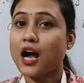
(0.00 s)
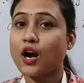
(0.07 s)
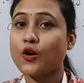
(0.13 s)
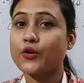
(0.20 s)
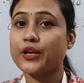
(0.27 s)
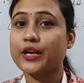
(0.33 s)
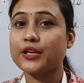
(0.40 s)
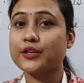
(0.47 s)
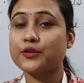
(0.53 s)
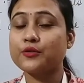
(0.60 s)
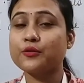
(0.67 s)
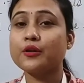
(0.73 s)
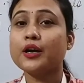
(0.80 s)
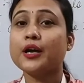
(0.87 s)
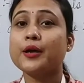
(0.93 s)
how can
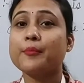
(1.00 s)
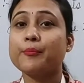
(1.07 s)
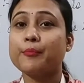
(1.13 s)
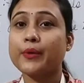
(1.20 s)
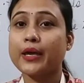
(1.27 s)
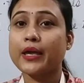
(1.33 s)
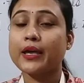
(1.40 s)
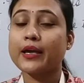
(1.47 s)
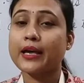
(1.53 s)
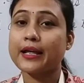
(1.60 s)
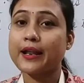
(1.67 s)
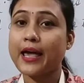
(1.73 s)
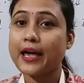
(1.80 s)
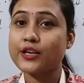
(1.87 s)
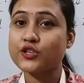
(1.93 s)
you make
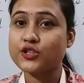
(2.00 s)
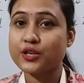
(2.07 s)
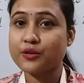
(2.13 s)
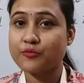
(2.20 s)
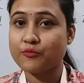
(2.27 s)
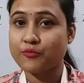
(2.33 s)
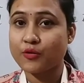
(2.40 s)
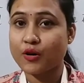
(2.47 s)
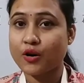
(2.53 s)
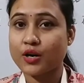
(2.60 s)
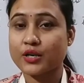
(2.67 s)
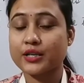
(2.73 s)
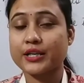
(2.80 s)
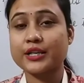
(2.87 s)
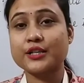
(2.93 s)
an action
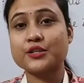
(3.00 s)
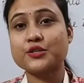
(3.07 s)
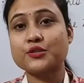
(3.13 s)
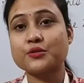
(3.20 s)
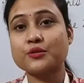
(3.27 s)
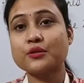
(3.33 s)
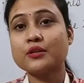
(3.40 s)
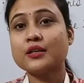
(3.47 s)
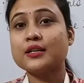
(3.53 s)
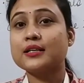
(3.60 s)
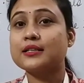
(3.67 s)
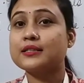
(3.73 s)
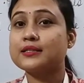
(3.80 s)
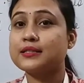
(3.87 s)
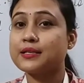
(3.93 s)
word into
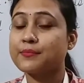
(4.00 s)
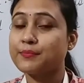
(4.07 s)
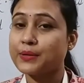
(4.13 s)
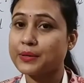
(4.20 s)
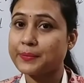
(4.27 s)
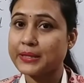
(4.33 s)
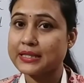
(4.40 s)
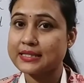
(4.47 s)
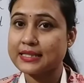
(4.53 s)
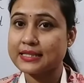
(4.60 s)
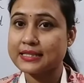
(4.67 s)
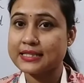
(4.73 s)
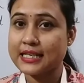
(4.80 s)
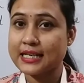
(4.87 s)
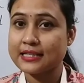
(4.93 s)
simple
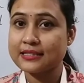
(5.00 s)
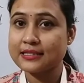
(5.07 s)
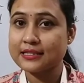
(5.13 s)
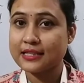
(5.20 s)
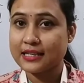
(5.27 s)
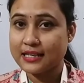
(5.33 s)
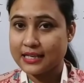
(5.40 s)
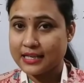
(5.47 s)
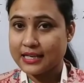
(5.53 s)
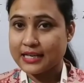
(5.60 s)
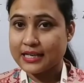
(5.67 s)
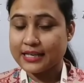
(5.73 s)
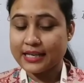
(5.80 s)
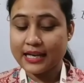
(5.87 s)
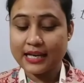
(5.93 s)
present tense?
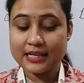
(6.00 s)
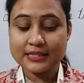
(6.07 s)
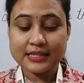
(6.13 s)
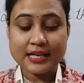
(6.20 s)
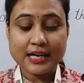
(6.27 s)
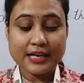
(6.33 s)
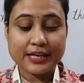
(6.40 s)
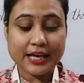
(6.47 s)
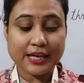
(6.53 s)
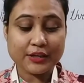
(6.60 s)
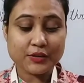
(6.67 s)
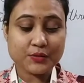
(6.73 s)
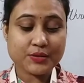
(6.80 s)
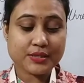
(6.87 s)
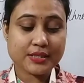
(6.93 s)
Yes,
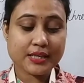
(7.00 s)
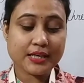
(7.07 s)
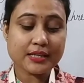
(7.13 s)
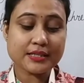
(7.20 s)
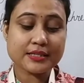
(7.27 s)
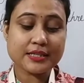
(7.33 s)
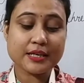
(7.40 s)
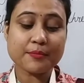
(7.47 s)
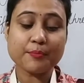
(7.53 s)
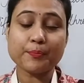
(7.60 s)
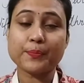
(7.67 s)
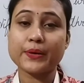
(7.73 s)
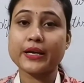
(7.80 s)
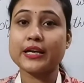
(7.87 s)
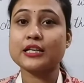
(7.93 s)
can you see team
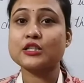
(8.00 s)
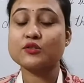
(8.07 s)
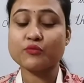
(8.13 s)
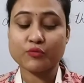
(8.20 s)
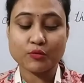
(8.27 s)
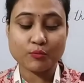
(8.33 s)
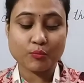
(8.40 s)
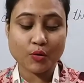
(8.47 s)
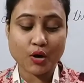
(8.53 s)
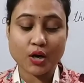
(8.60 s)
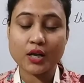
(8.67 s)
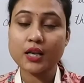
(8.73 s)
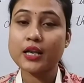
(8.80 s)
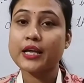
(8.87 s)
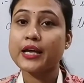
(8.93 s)
plays
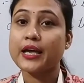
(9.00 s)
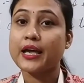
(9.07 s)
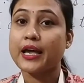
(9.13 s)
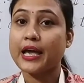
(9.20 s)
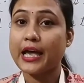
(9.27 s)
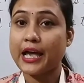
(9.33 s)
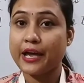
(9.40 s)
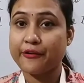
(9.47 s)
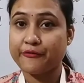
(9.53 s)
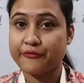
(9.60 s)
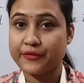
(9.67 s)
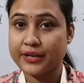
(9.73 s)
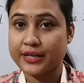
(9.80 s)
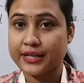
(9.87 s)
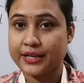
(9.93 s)
football
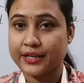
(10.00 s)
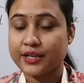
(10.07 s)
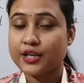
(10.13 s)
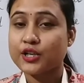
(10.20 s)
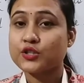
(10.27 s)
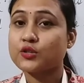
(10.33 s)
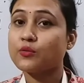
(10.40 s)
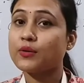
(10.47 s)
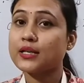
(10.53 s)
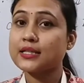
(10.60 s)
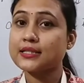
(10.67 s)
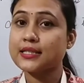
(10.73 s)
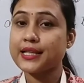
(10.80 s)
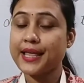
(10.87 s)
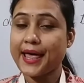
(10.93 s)
every day. So what
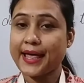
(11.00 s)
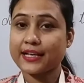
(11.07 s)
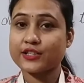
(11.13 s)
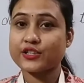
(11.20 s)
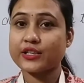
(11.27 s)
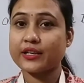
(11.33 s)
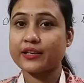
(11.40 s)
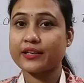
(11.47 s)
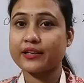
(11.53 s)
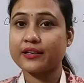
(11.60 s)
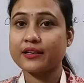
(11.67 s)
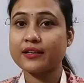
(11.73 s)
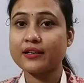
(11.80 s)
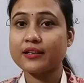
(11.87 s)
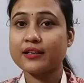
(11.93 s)
is the action
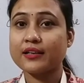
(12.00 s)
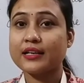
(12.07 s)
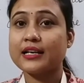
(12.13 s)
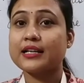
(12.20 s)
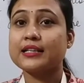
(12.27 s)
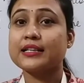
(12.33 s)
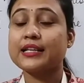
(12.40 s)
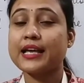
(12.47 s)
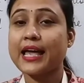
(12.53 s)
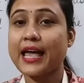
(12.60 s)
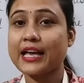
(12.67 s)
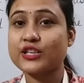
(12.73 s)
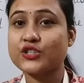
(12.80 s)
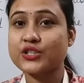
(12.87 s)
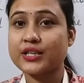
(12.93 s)
here? The
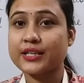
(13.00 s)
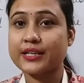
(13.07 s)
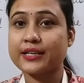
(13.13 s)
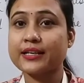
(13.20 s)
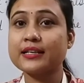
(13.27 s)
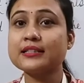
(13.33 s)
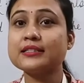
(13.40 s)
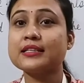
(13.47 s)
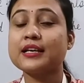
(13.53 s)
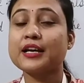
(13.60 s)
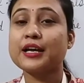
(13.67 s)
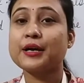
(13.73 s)
action is